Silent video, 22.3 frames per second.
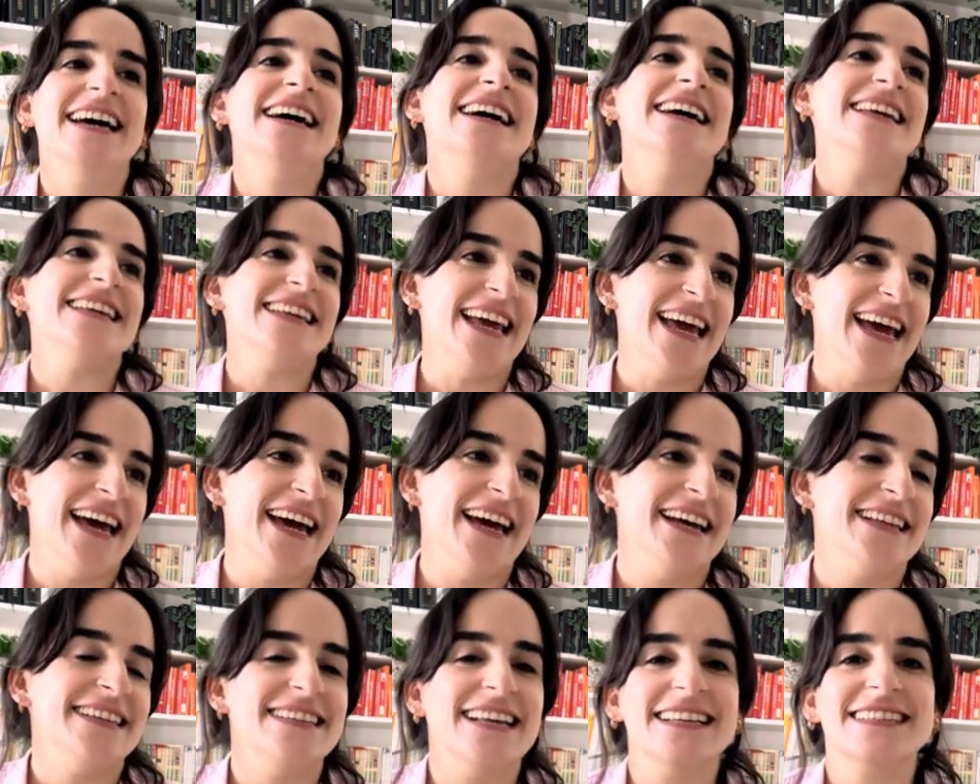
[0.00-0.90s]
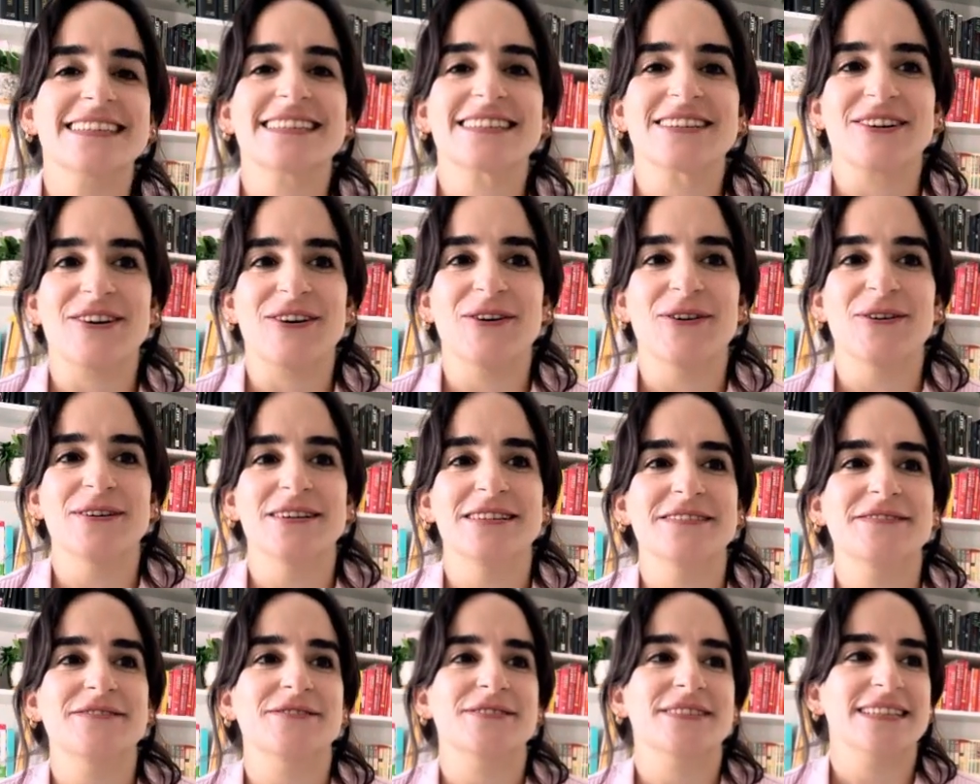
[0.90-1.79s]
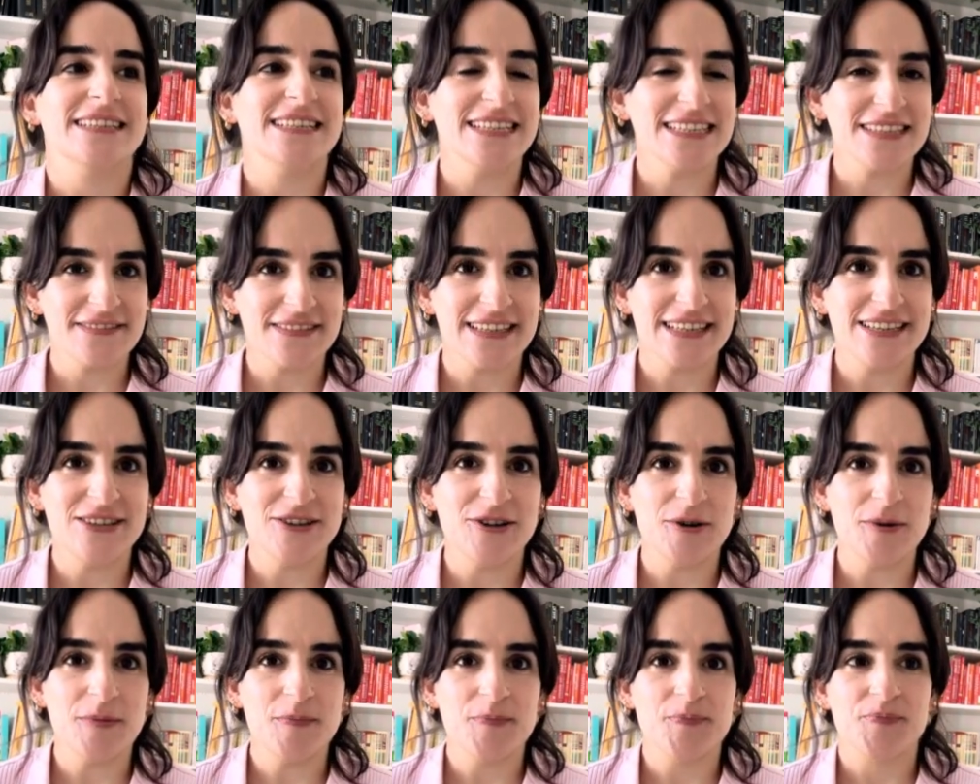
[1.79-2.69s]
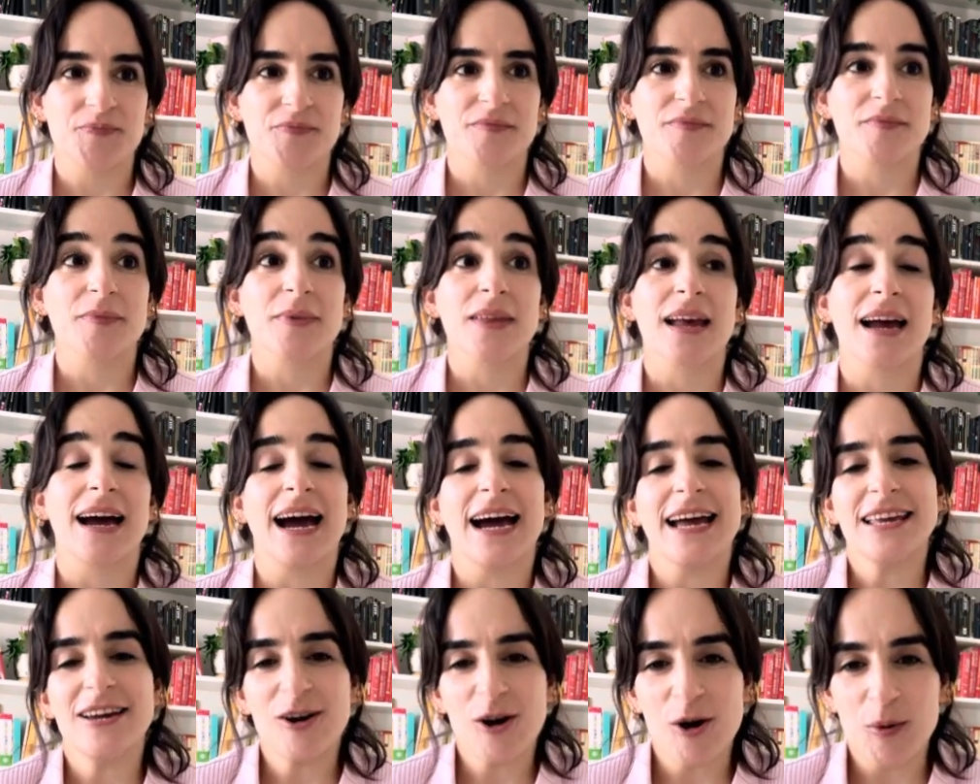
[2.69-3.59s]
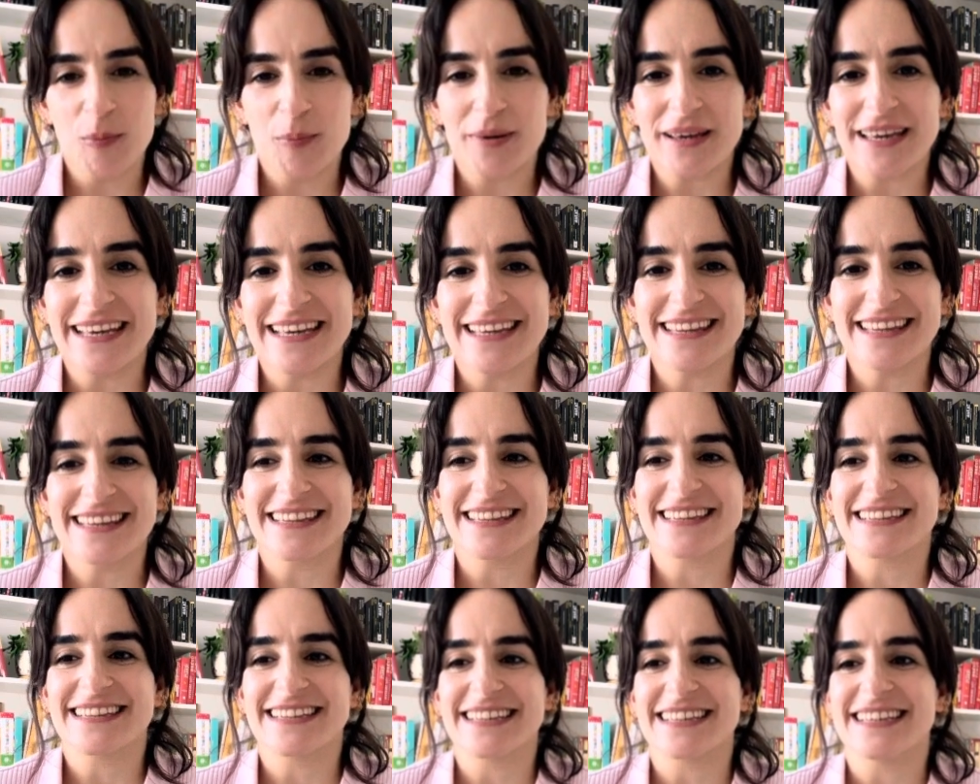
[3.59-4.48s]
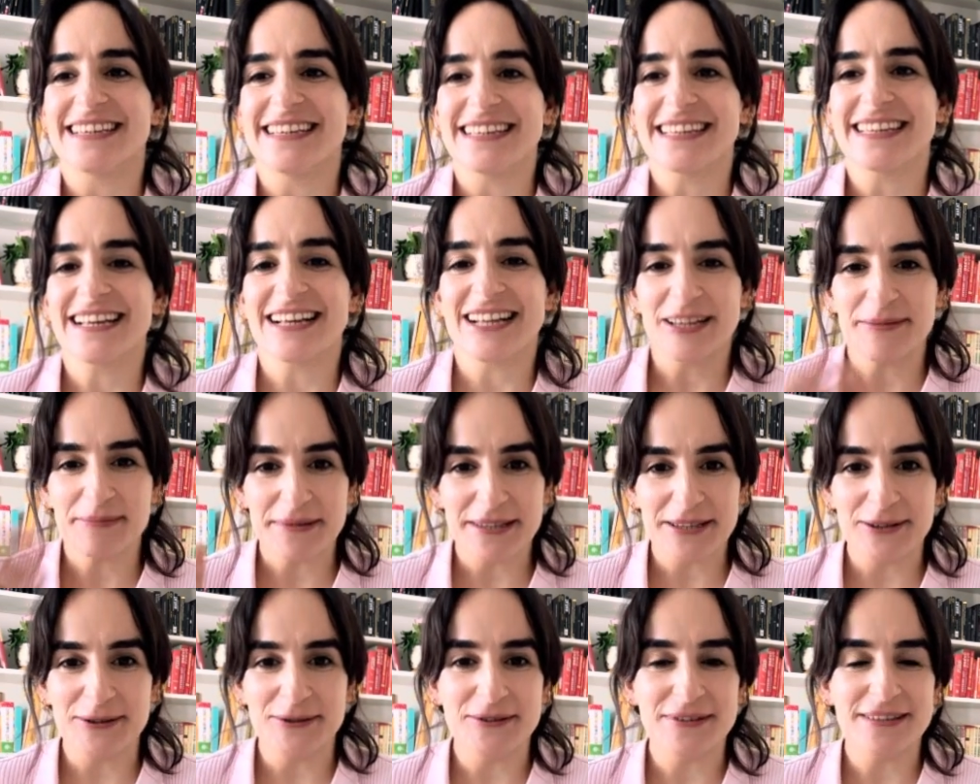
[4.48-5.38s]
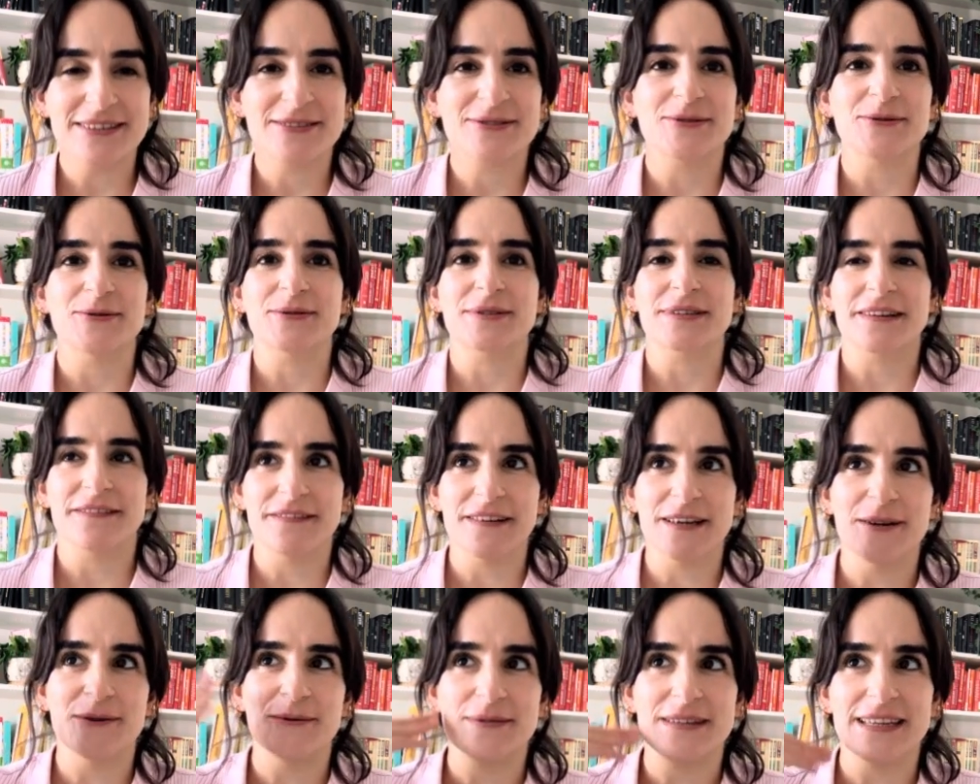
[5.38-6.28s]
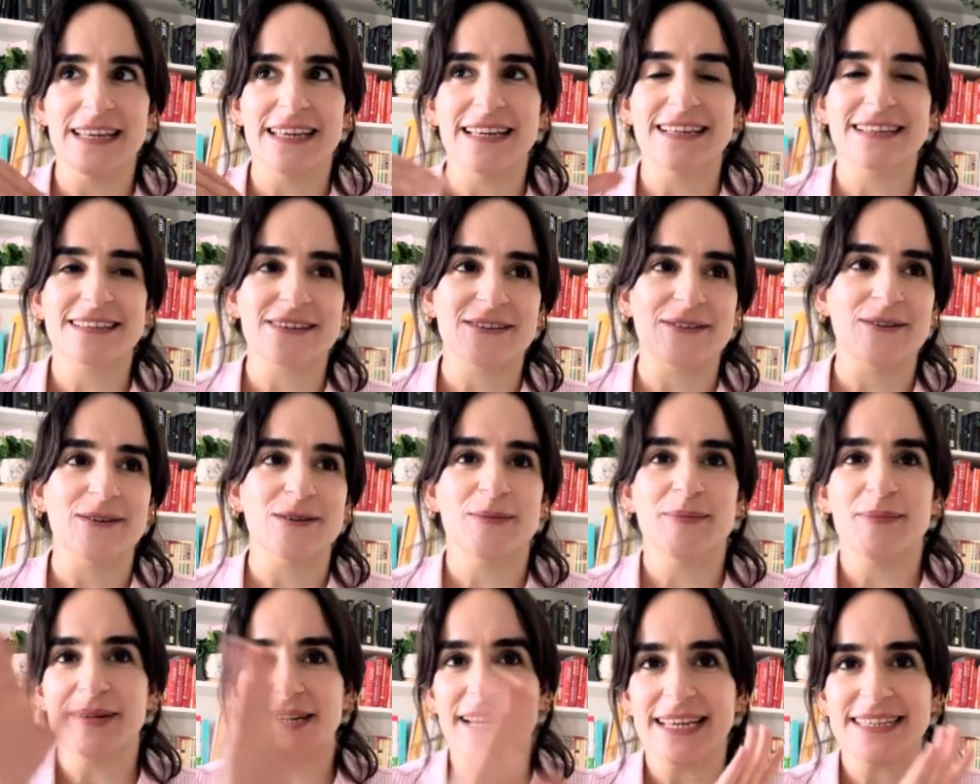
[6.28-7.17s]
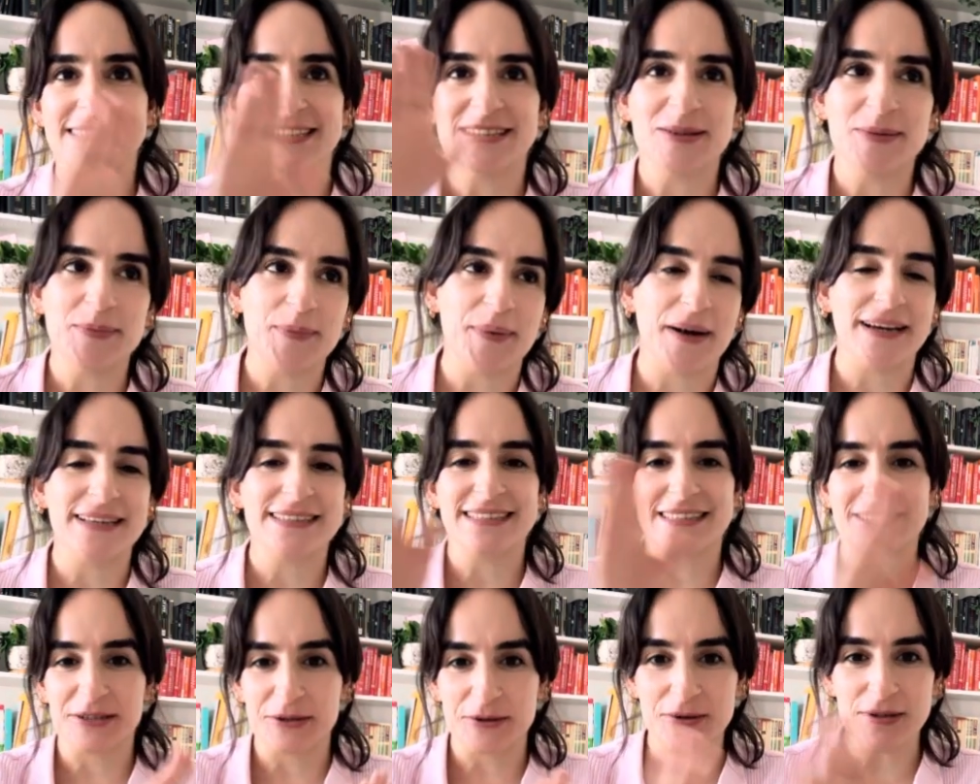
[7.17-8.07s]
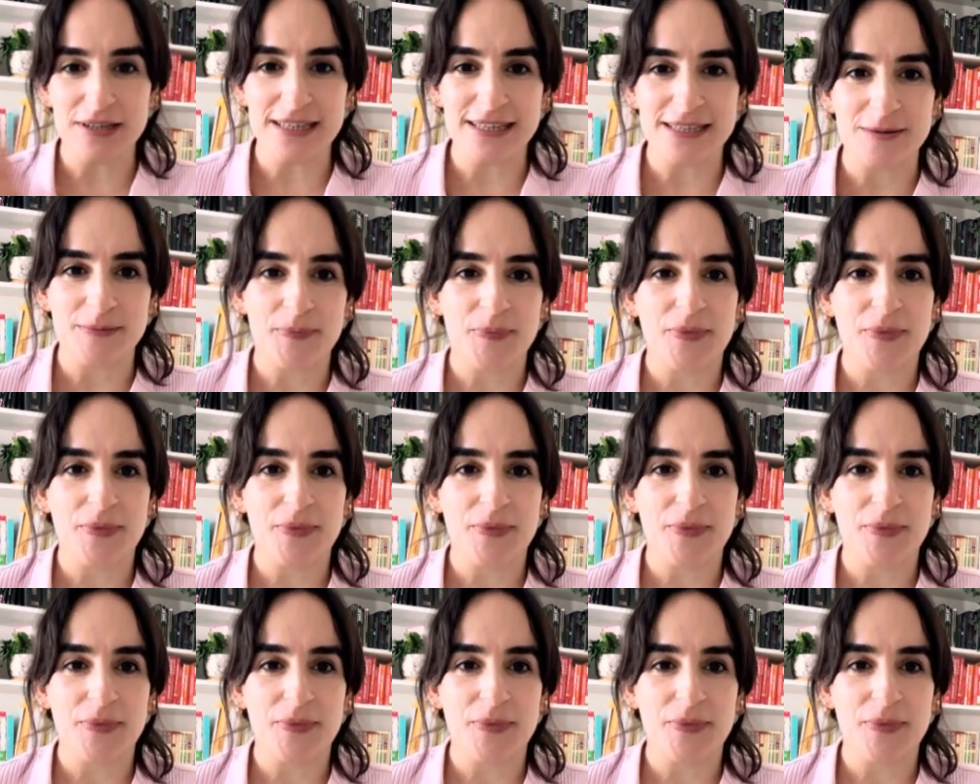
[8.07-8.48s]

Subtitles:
Yeah, that's all for this video. I hope it helped you to review these all present past rules.